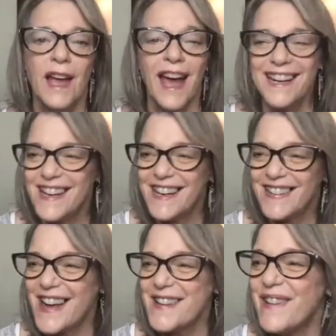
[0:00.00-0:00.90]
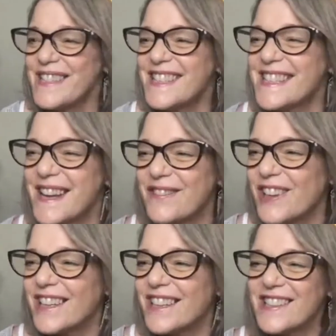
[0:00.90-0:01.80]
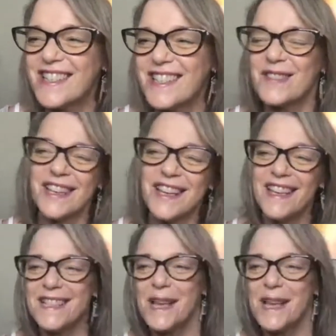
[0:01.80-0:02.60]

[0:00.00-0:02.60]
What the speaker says: I know I posted several articles this week.